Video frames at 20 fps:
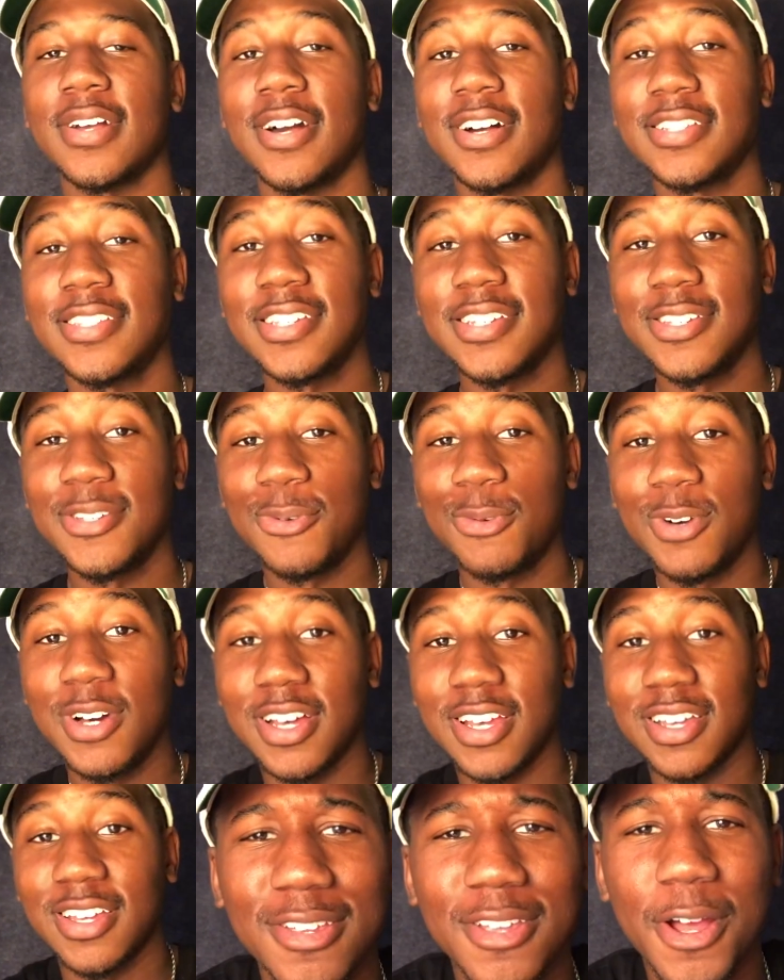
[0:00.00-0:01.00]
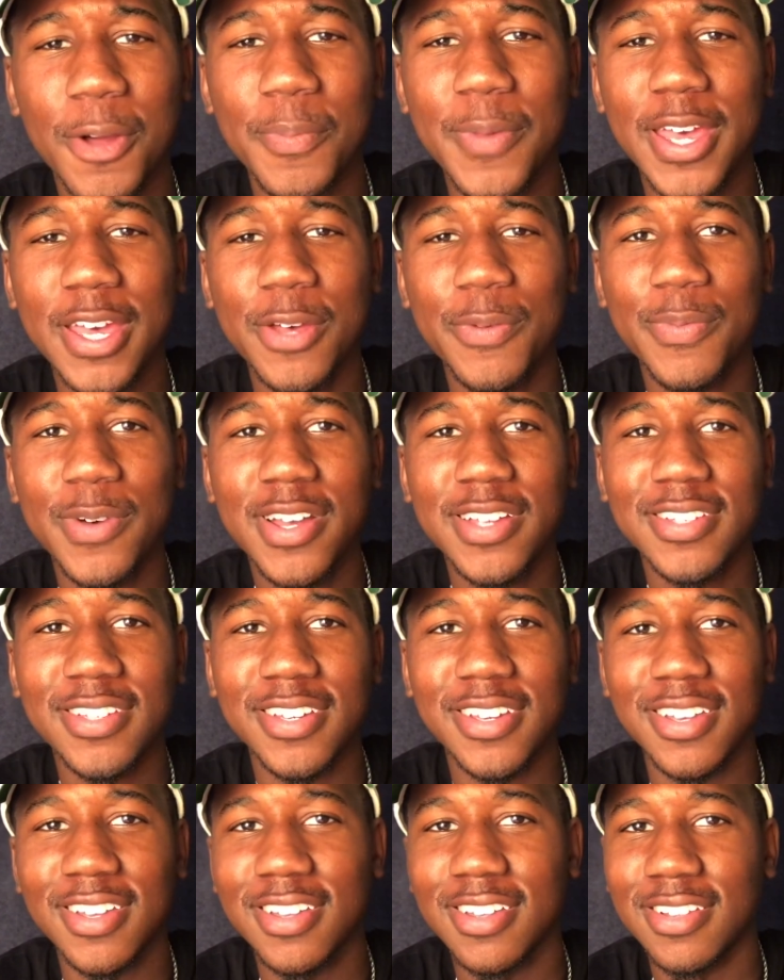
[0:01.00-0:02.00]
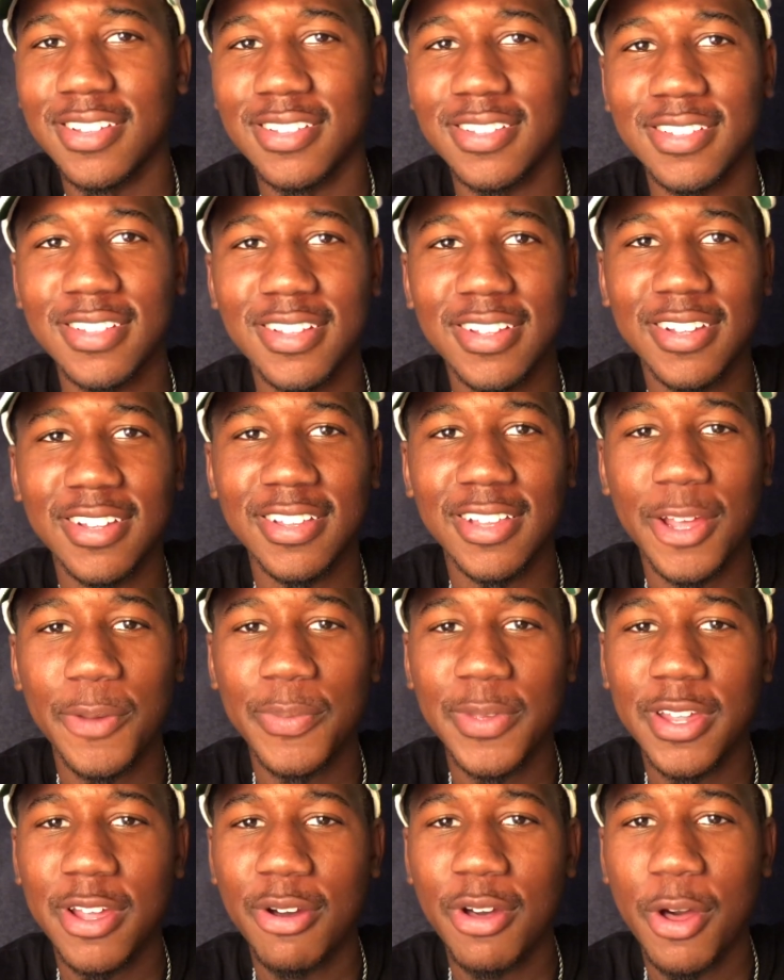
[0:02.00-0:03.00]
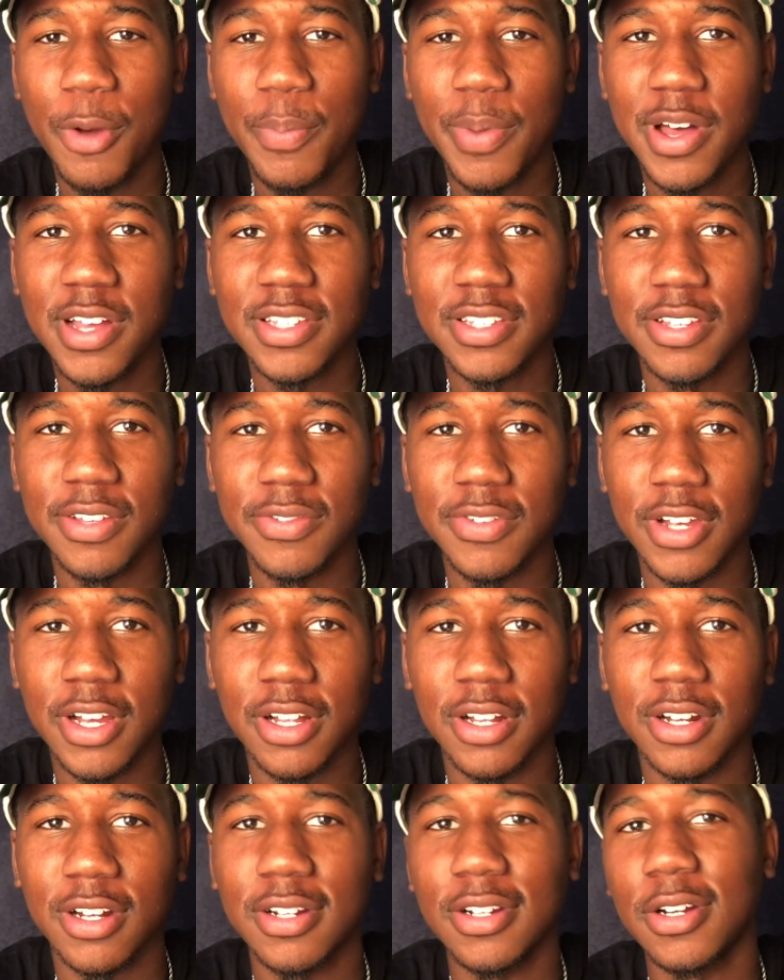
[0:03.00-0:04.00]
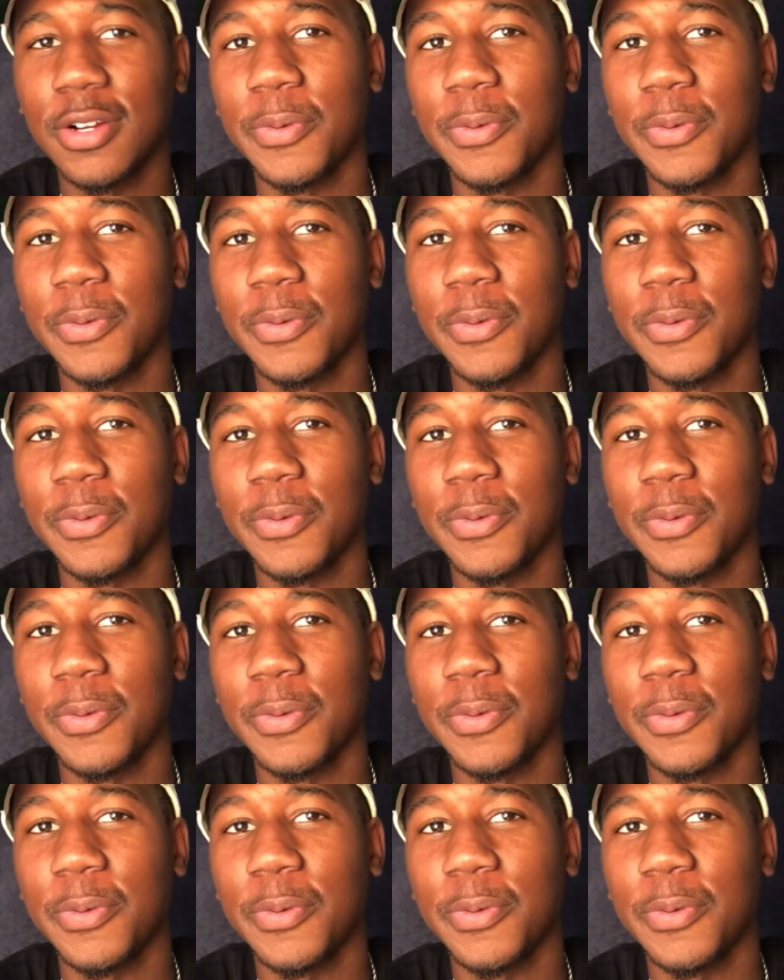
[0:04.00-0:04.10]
I'll tell you what, y'all make a budget and let me know how positive y'all are.